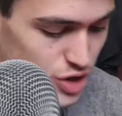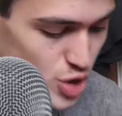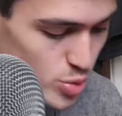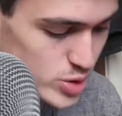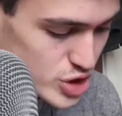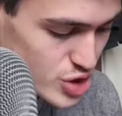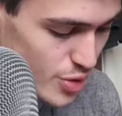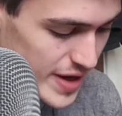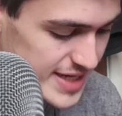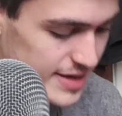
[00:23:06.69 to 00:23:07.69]
You will just
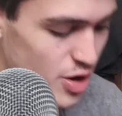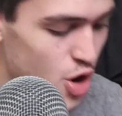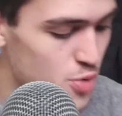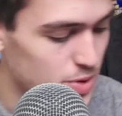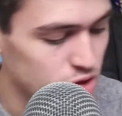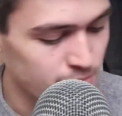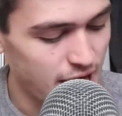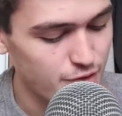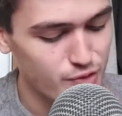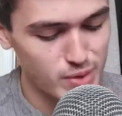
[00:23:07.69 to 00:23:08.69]
go ahead and open your mouth.